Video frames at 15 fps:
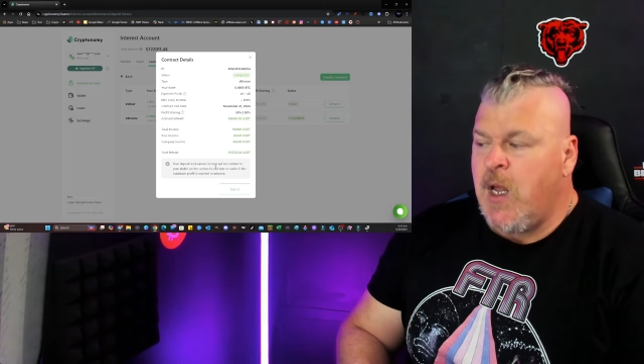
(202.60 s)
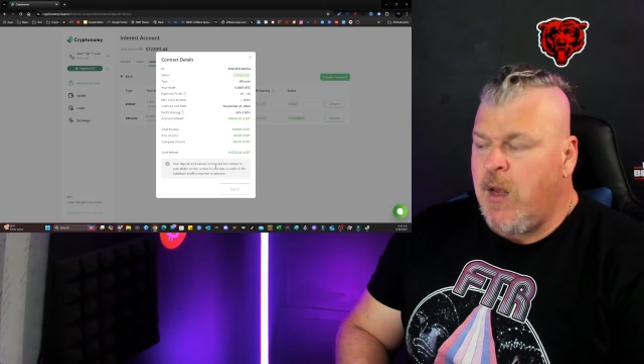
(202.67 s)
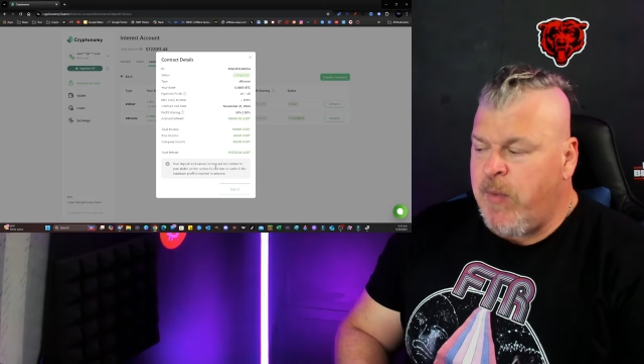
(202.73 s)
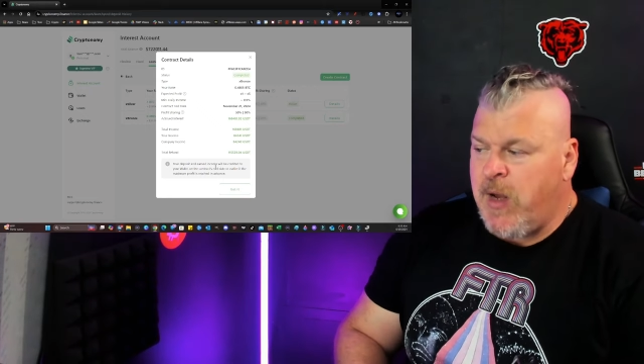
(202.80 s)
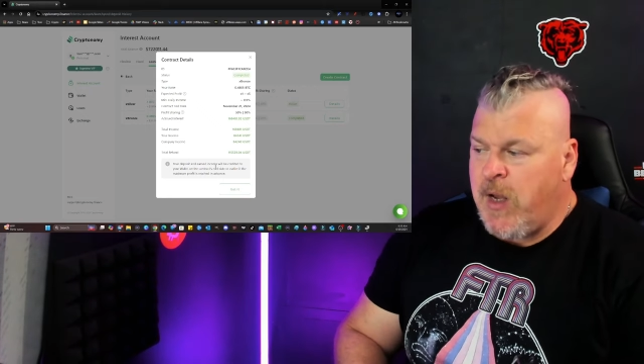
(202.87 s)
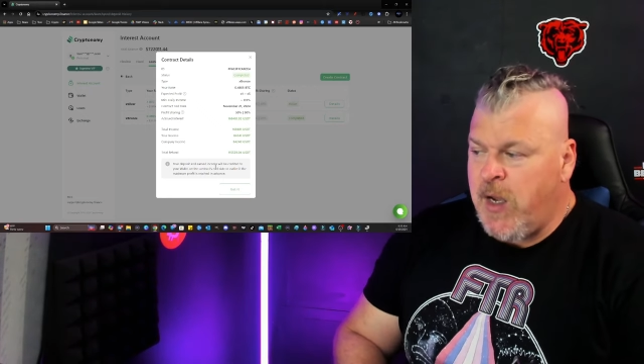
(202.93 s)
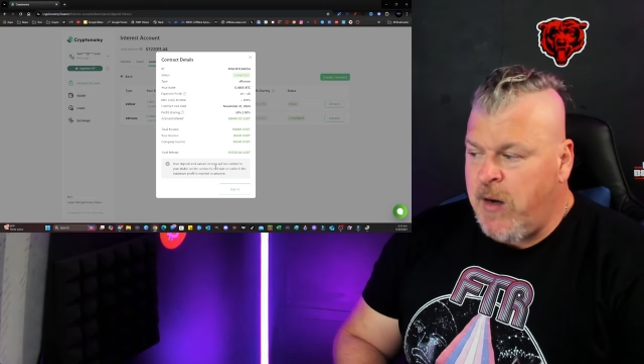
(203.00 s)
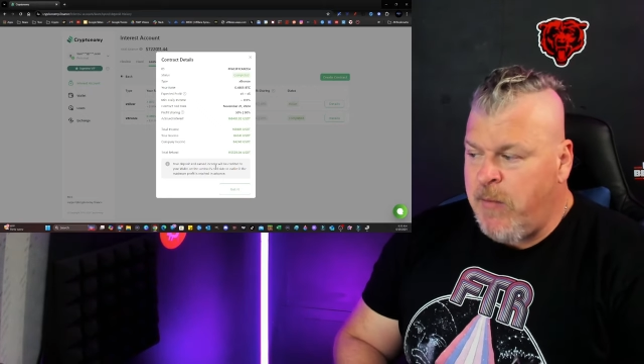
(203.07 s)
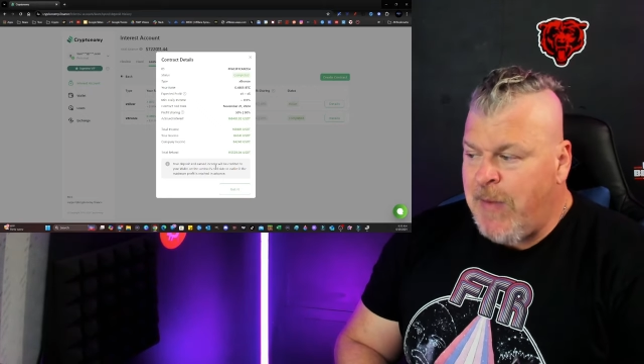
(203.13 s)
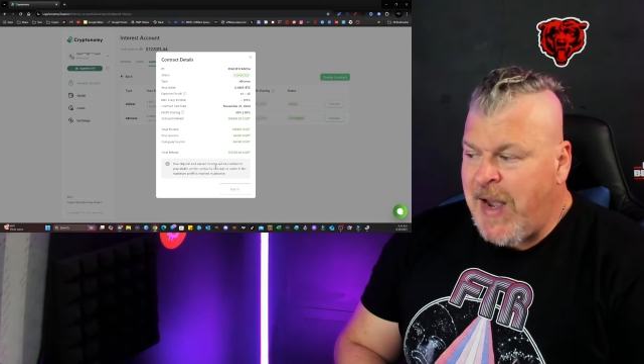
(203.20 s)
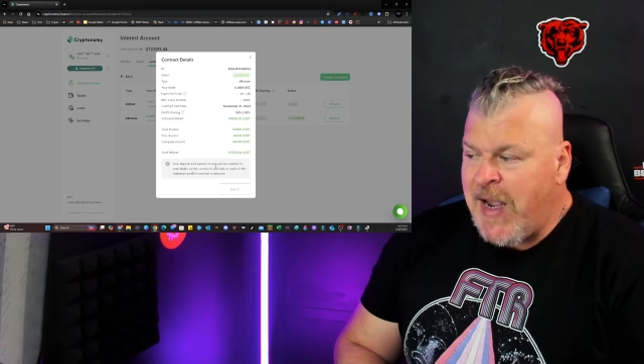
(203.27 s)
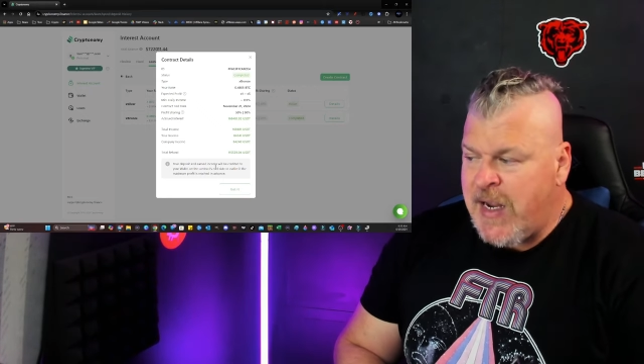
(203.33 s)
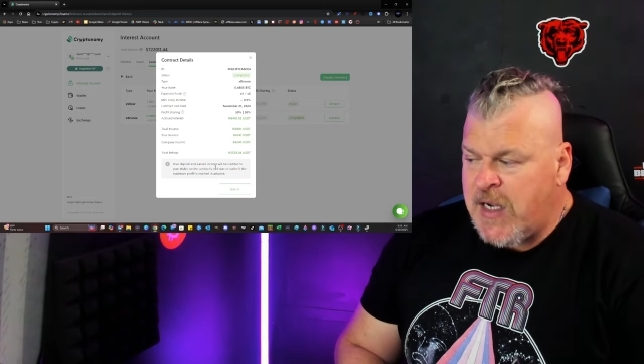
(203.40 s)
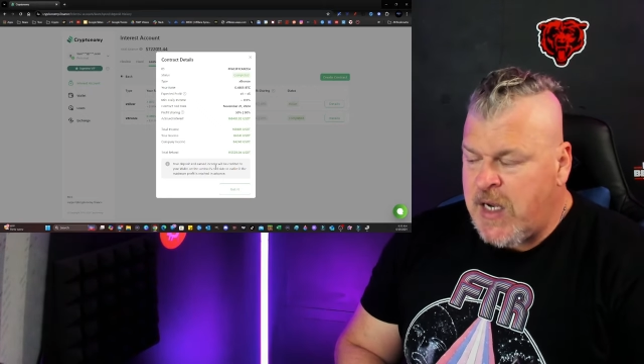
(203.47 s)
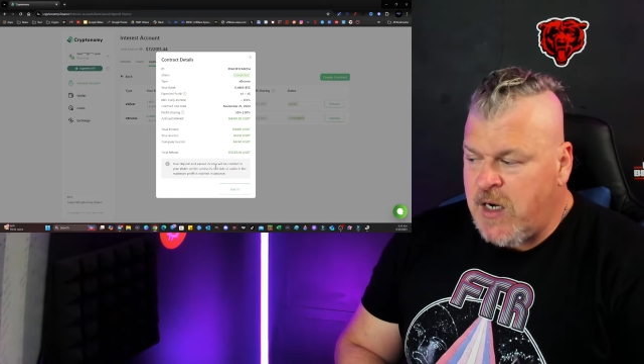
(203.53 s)
but
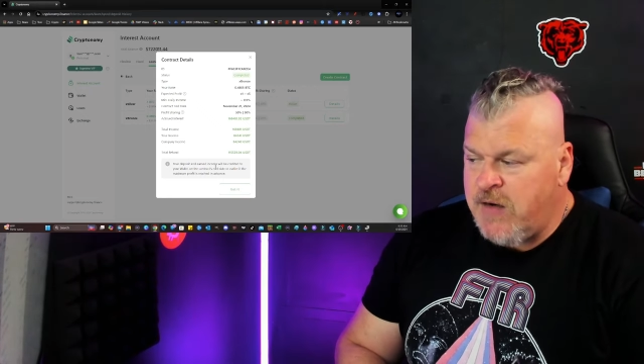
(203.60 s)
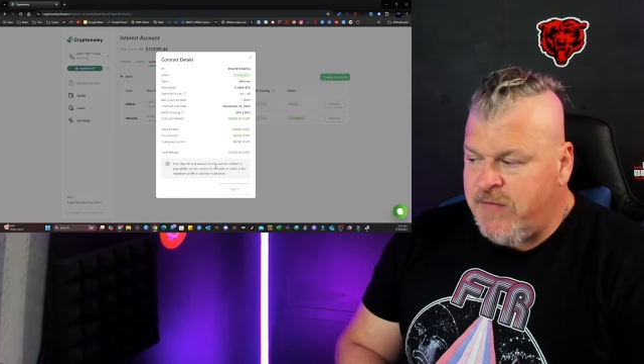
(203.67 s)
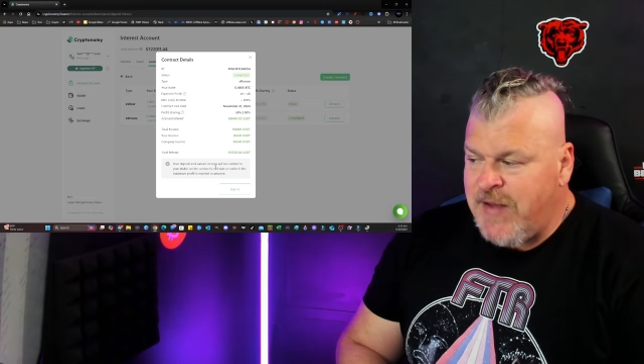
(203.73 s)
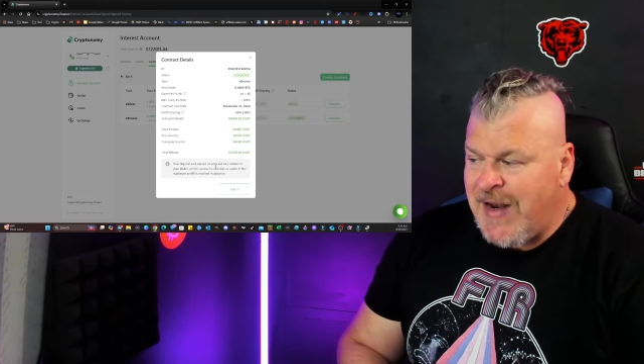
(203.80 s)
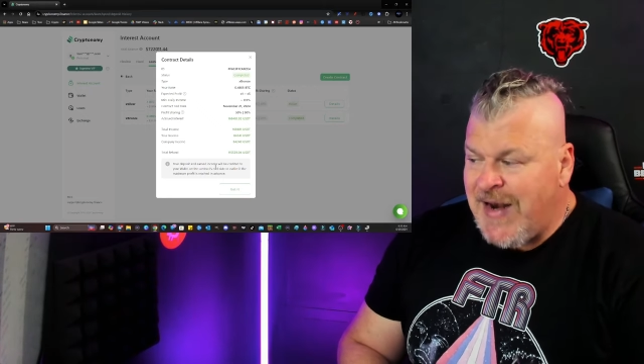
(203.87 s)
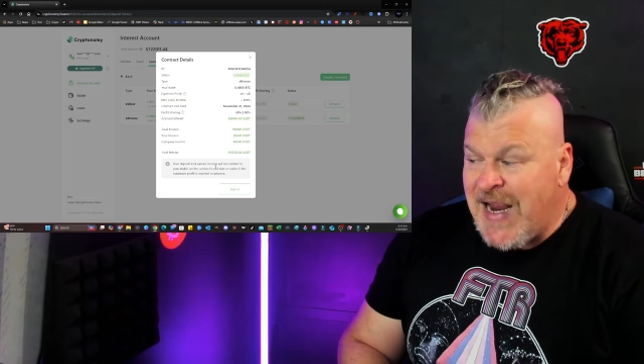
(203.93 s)
my cut of that